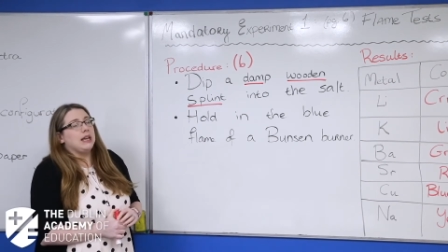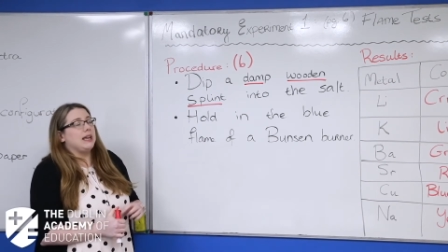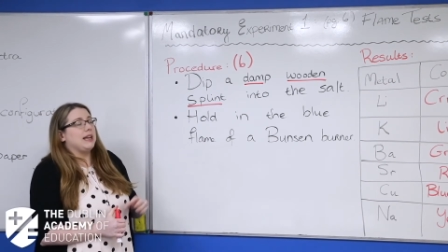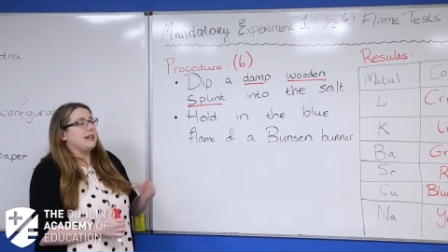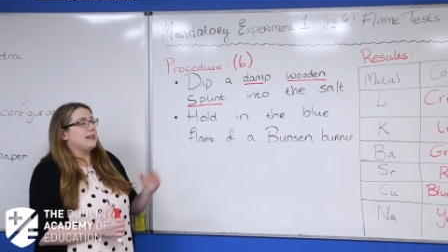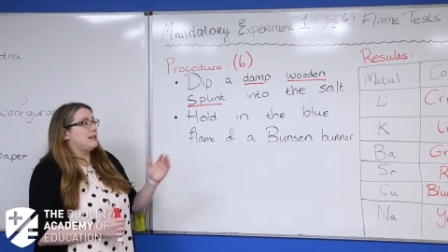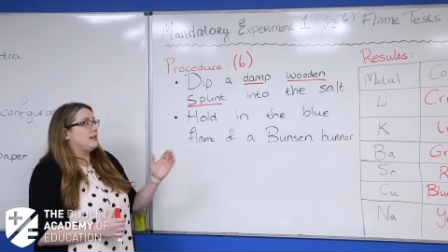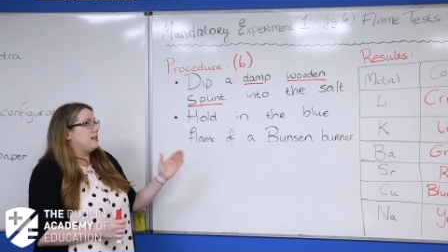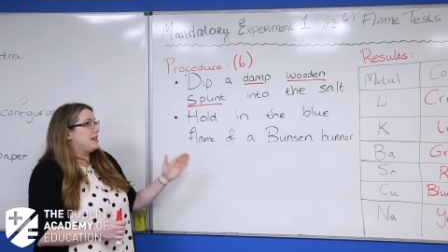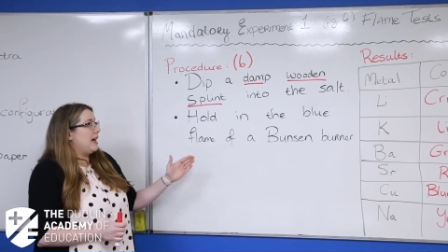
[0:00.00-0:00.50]

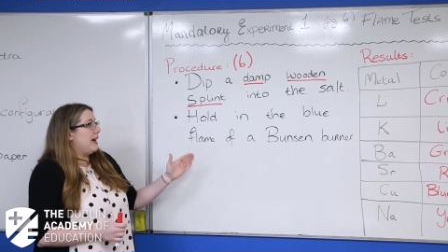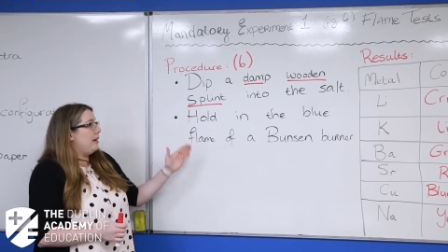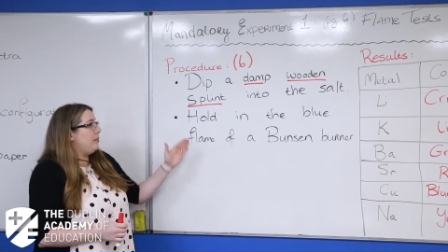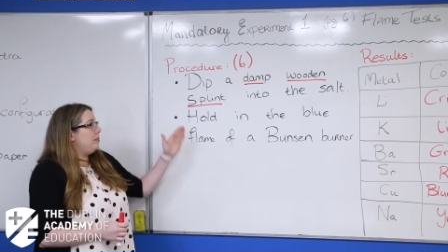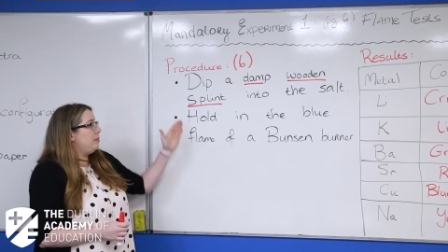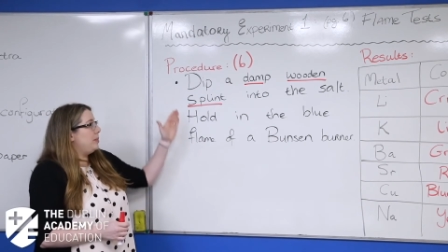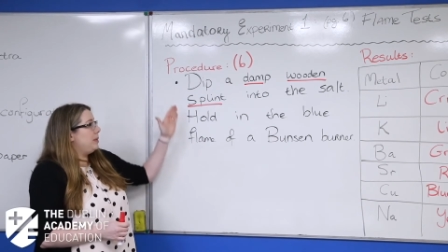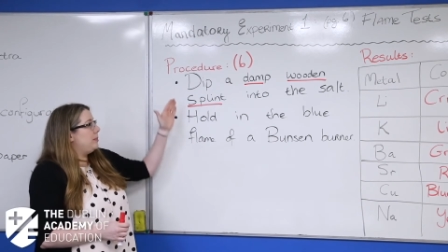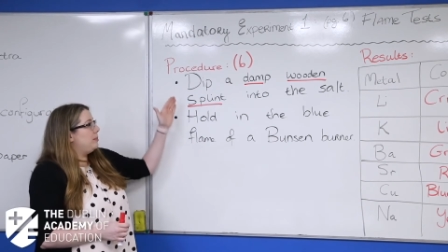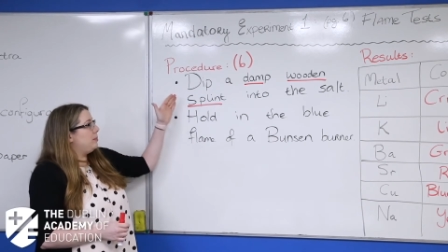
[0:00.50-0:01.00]
It's
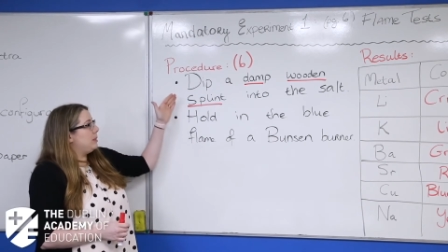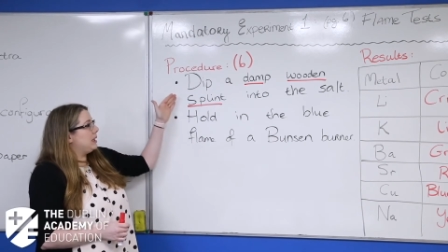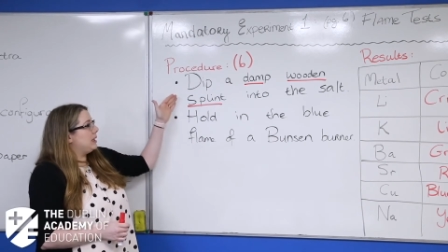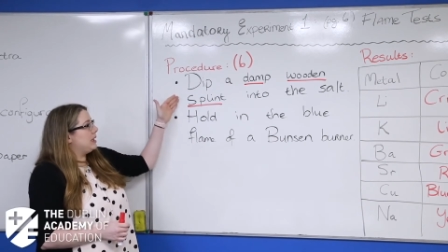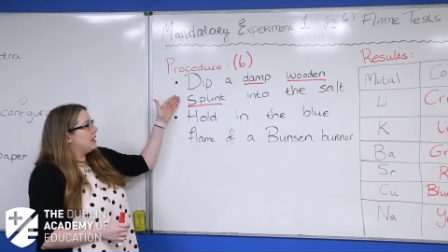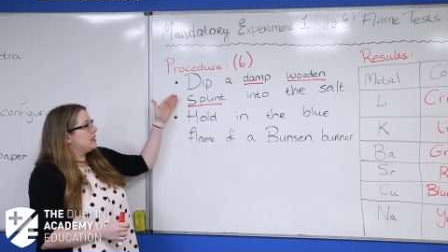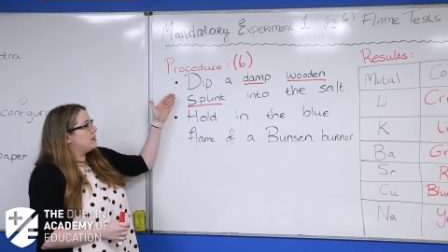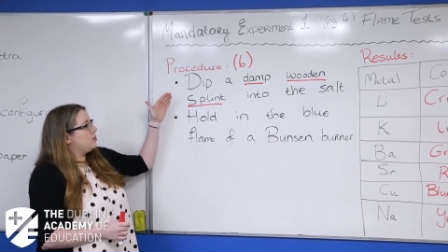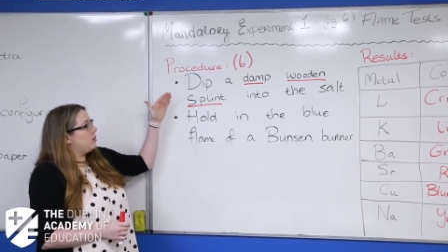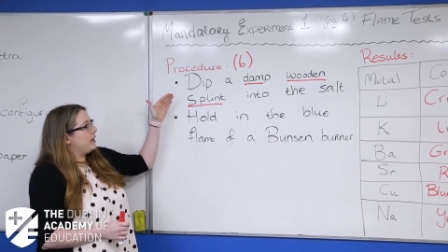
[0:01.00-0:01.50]
damp
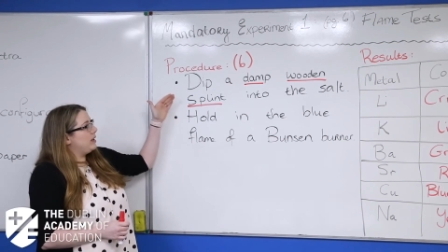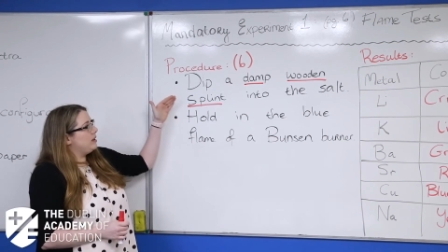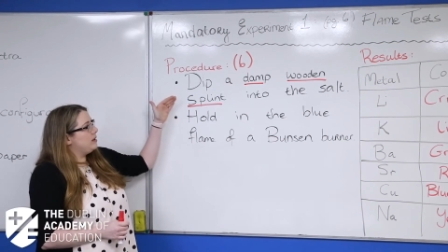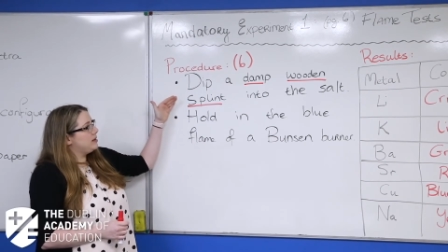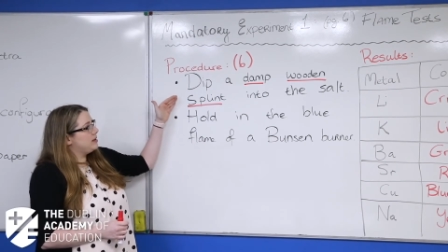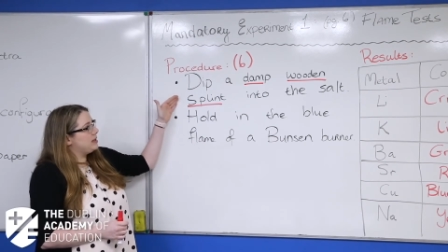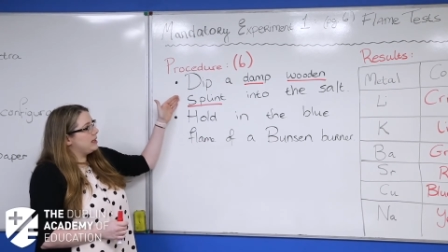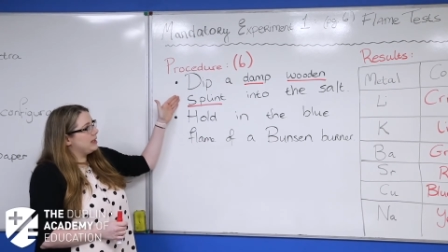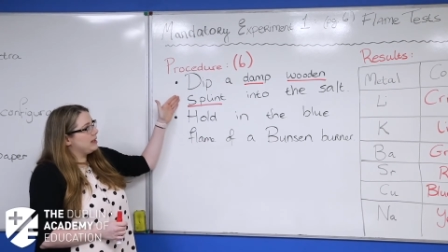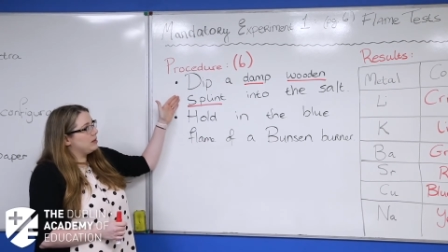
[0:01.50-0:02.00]
because when you
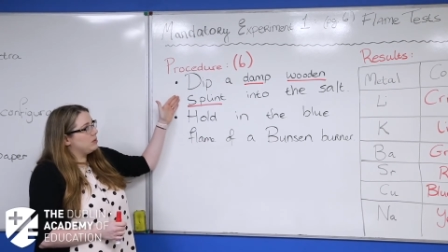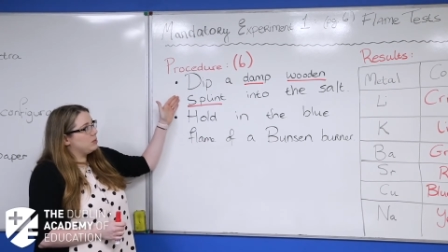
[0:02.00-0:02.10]
stick